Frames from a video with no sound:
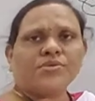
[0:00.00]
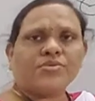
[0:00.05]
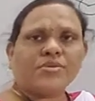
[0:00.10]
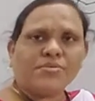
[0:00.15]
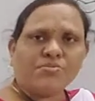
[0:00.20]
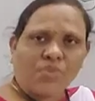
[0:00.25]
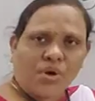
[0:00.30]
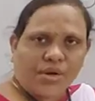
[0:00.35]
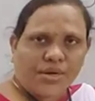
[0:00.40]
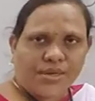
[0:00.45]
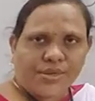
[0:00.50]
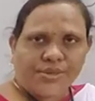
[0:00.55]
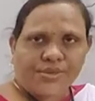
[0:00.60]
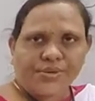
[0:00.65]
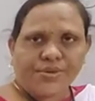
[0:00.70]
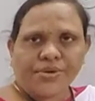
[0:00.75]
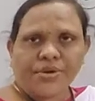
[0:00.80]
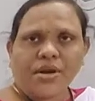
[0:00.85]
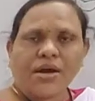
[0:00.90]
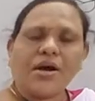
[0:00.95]
the
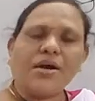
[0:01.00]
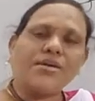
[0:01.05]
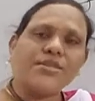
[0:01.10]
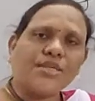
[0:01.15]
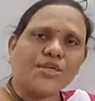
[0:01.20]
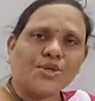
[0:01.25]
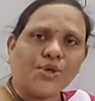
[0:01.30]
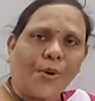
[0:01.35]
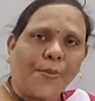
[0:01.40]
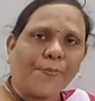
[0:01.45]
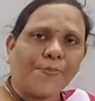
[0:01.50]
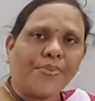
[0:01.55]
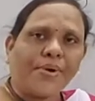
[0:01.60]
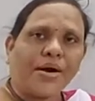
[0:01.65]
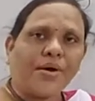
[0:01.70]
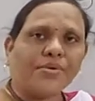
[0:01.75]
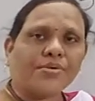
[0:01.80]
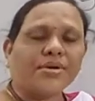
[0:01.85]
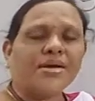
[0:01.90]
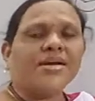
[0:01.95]
molecule or the
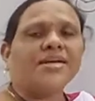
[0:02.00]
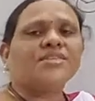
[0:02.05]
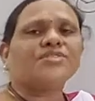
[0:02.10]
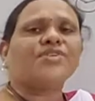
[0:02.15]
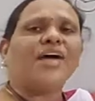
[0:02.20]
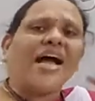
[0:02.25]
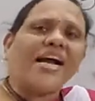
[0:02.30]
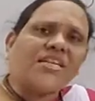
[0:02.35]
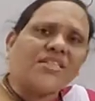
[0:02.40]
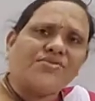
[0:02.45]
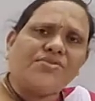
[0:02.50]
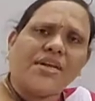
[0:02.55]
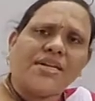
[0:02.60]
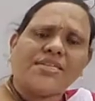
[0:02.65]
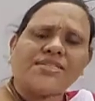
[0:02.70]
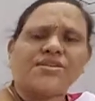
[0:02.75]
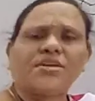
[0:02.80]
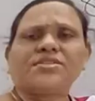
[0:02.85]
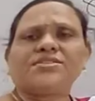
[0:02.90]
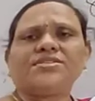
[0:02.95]
compound. So actual
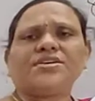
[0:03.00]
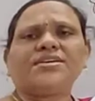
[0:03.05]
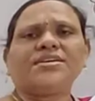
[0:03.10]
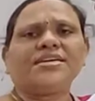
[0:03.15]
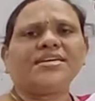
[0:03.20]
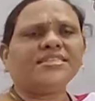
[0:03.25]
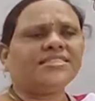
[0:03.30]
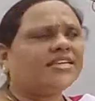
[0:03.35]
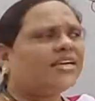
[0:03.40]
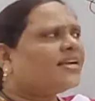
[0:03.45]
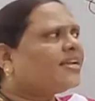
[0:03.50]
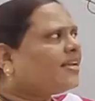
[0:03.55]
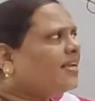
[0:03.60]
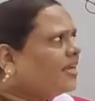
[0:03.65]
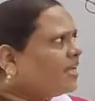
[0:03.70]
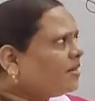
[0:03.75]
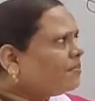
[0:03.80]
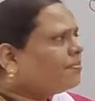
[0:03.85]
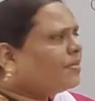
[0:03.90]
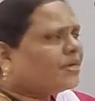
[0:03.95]
structure is
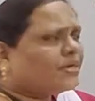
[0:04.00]
in